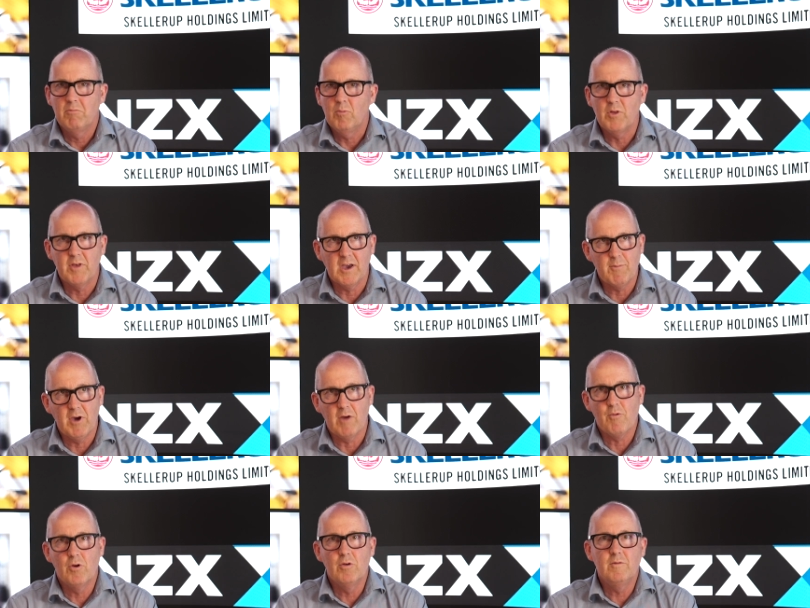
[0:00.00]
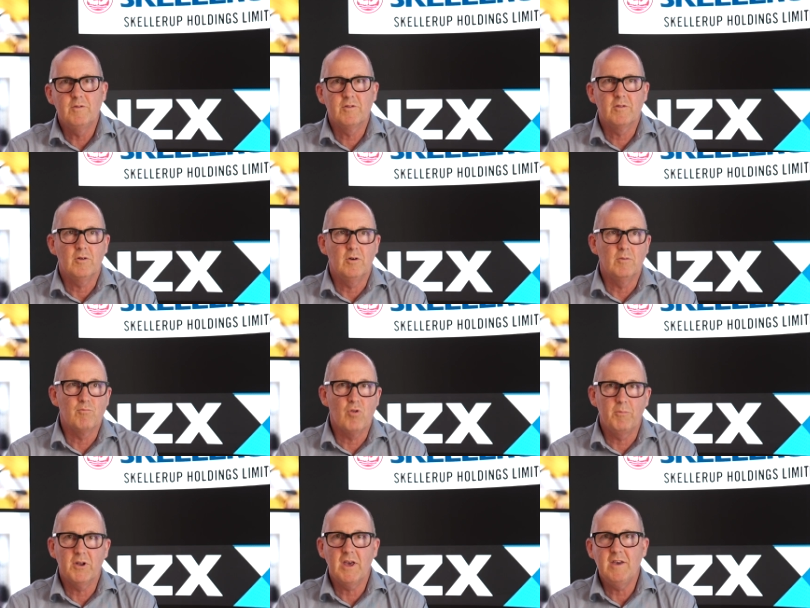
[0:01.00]
We think about roofs on
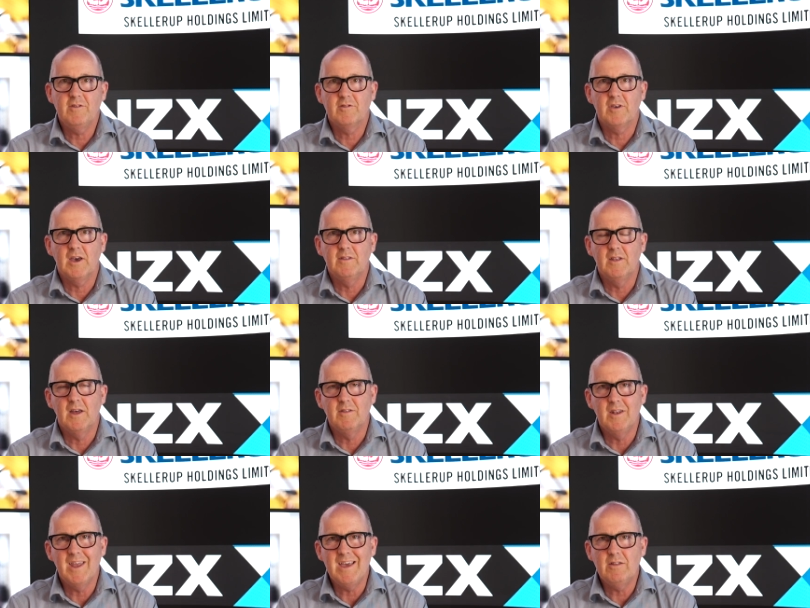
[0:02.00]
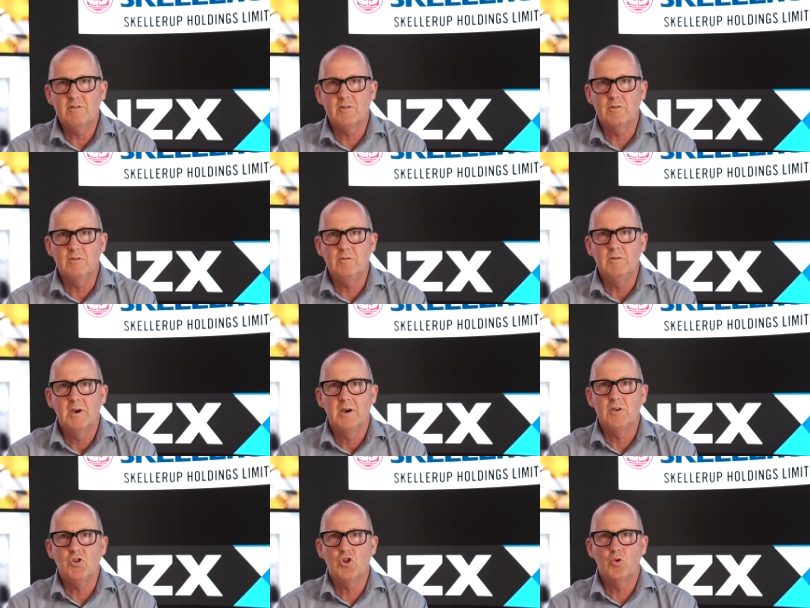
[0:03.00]
properties and the need to
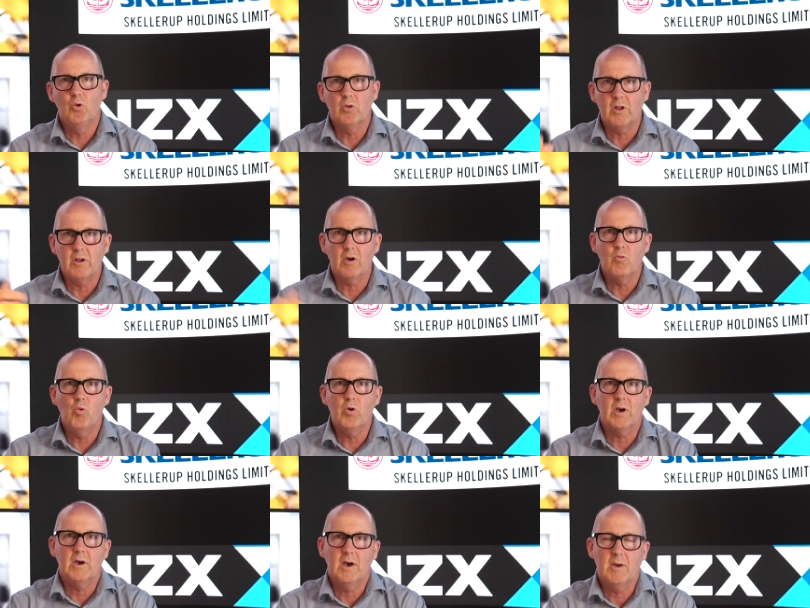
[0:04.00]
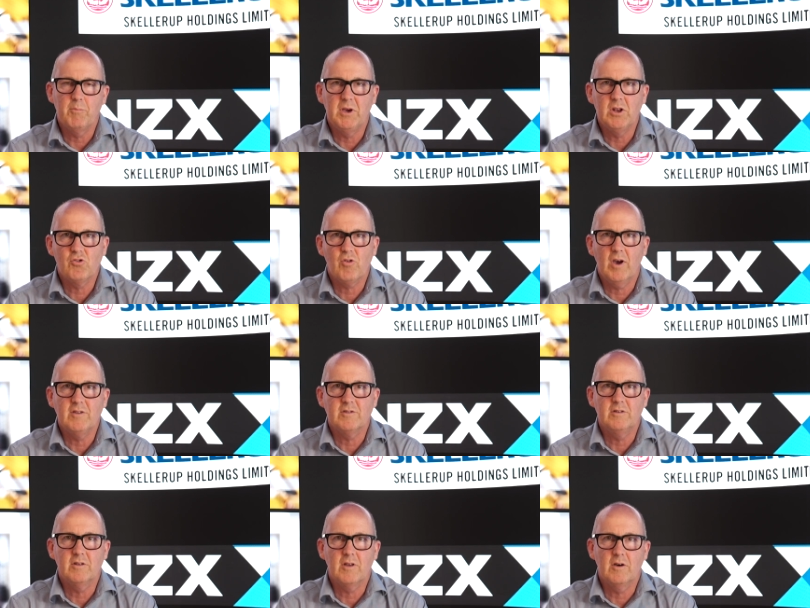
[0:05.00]
ensure that no water penetrates
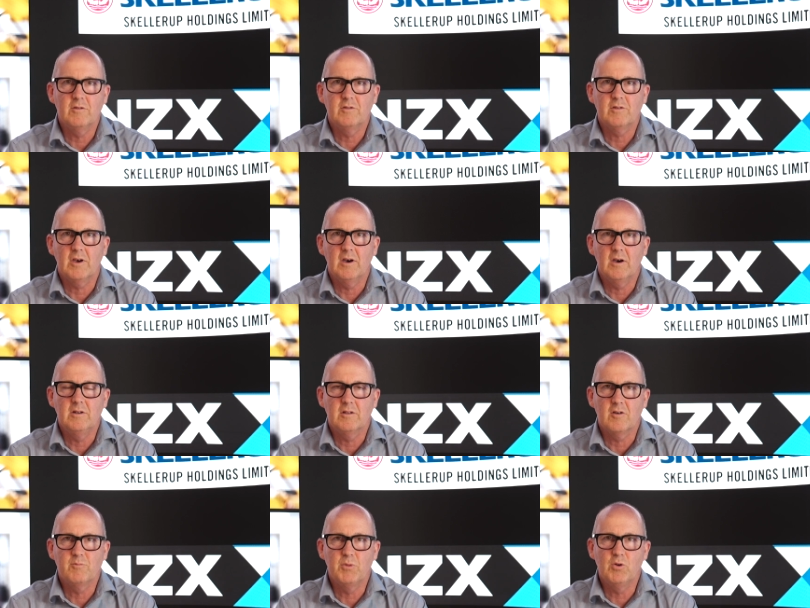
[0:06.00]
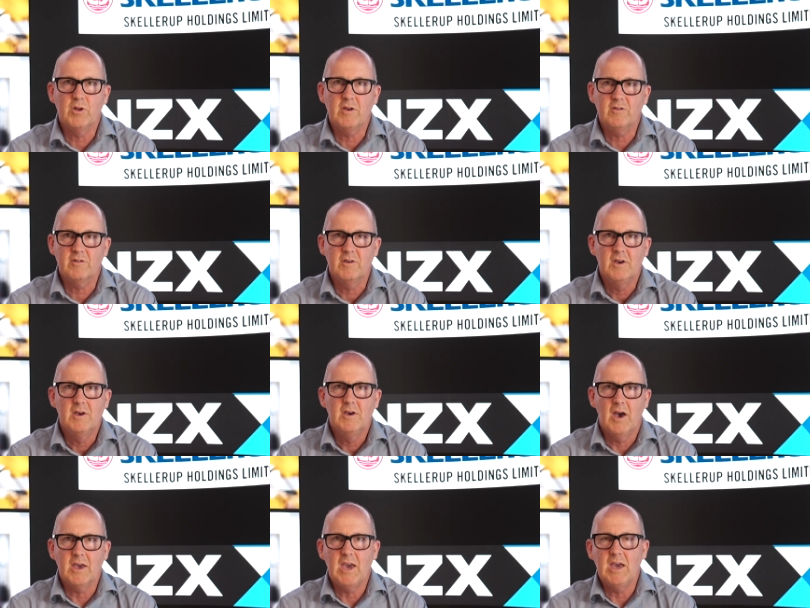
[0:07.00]
into those buildings.
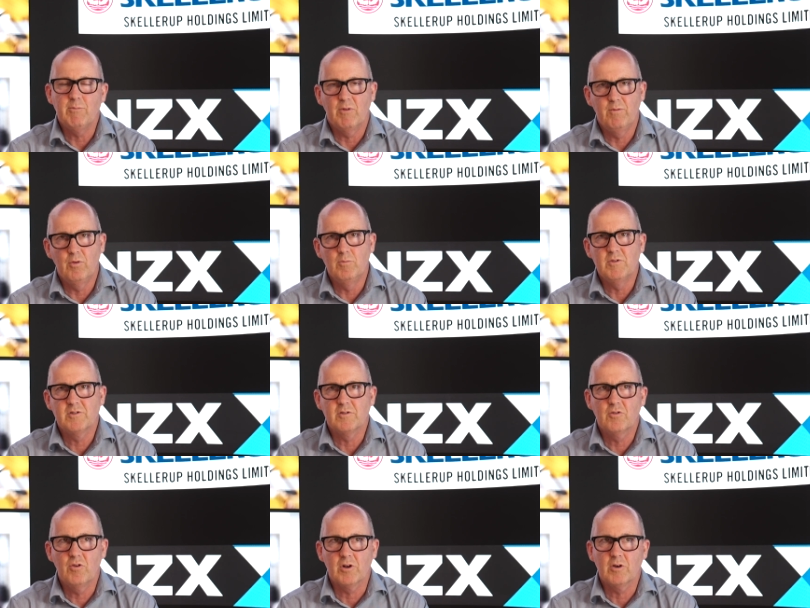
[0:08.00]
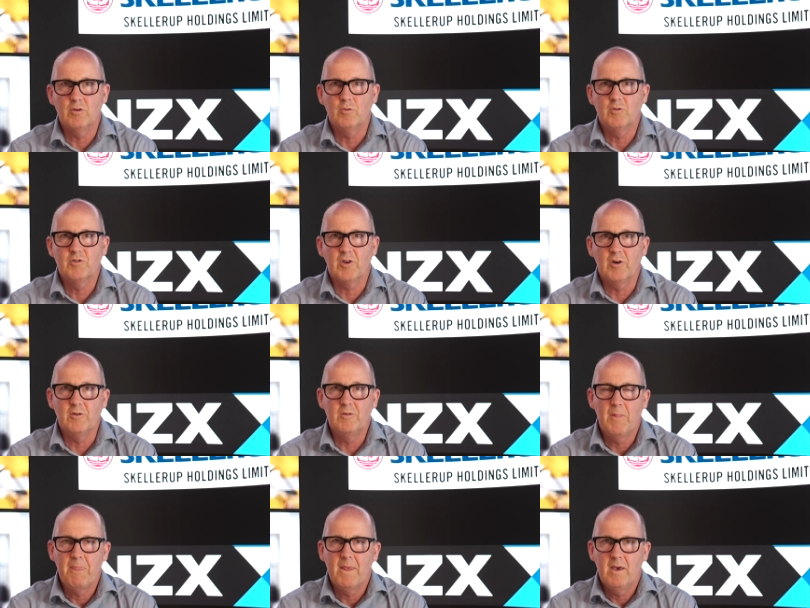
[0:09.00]
Again, performance is critical. So
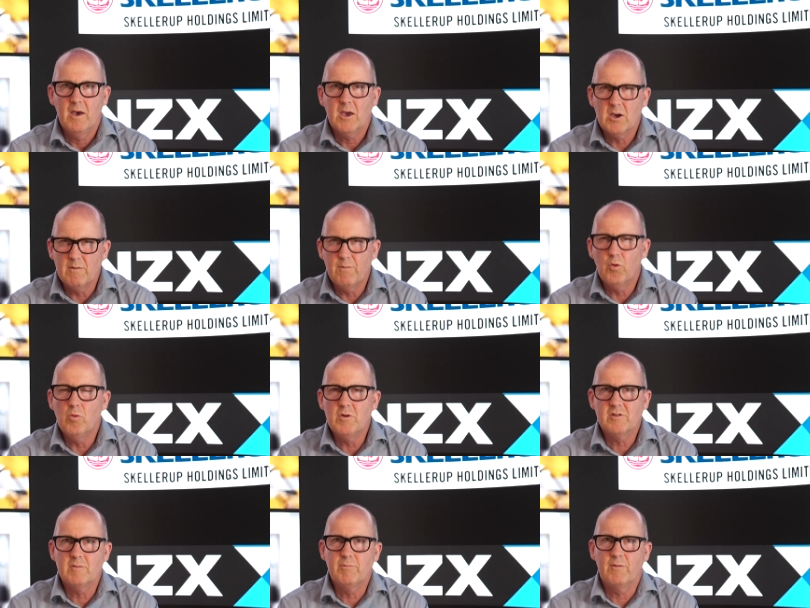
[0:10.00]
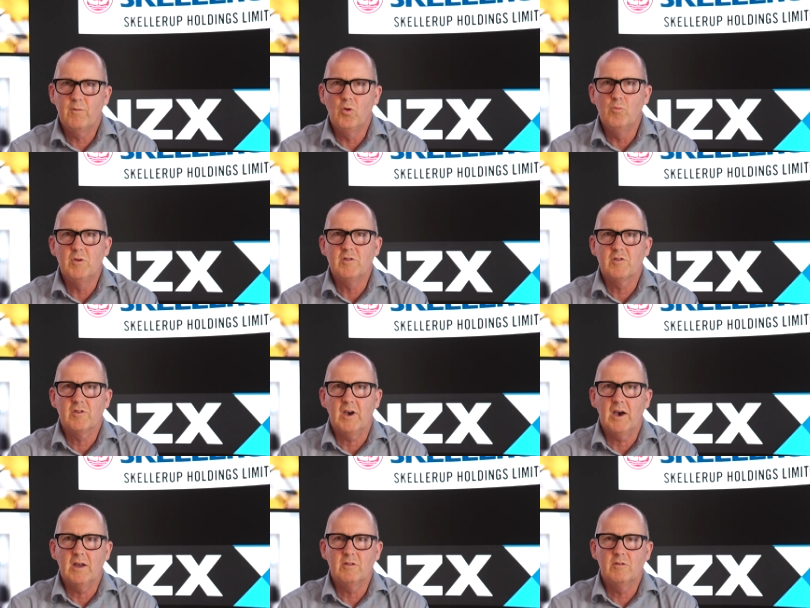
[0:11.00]
conformance and performance
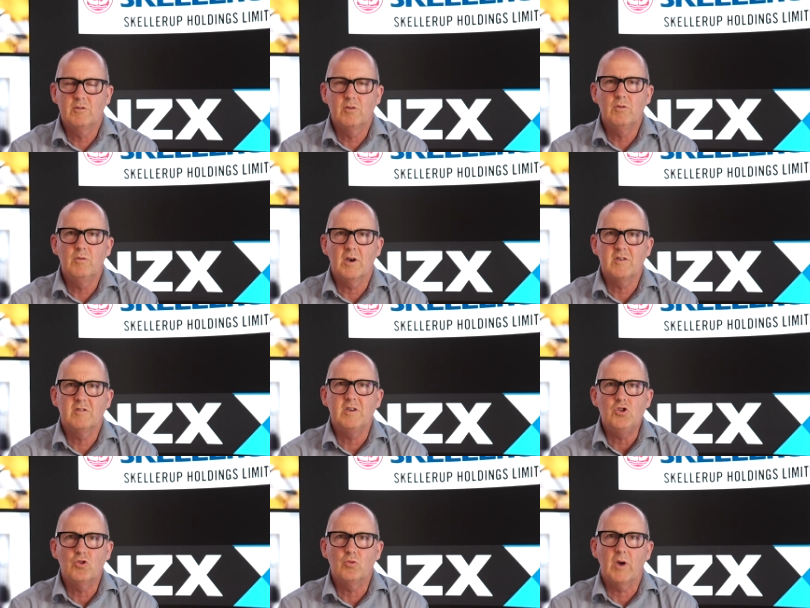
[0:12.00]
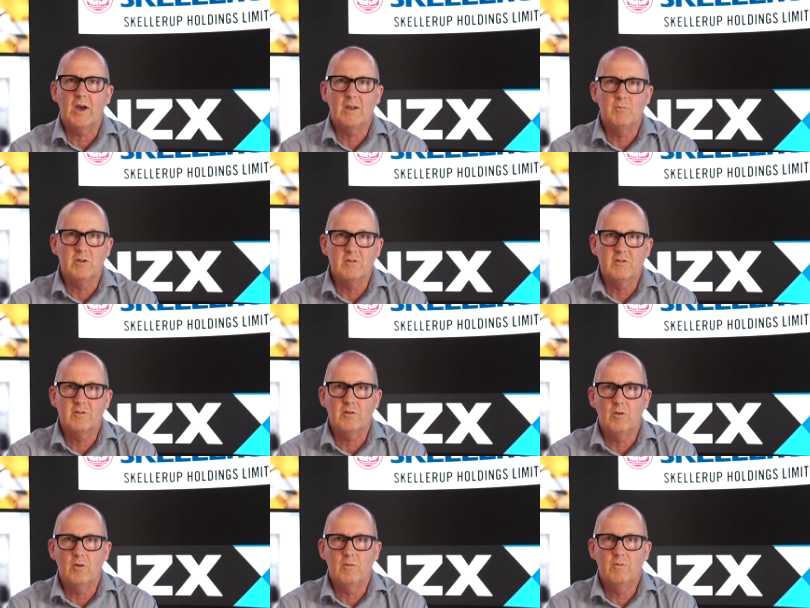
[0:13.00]
are two essential elements
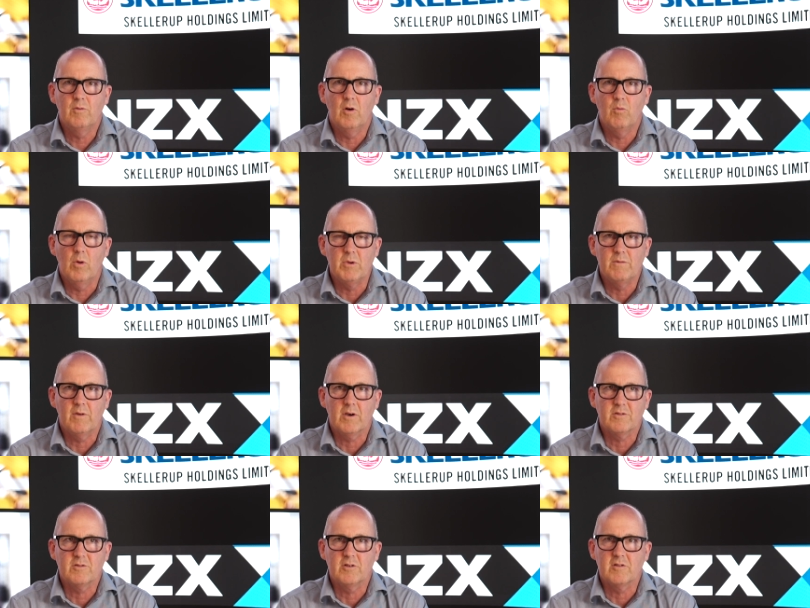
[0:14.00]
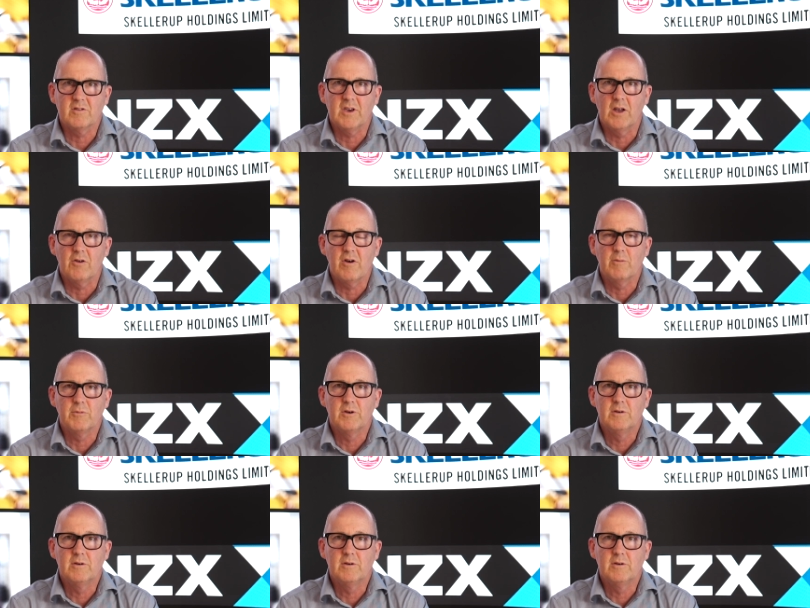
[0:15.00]
of what we focus on at Skellerup.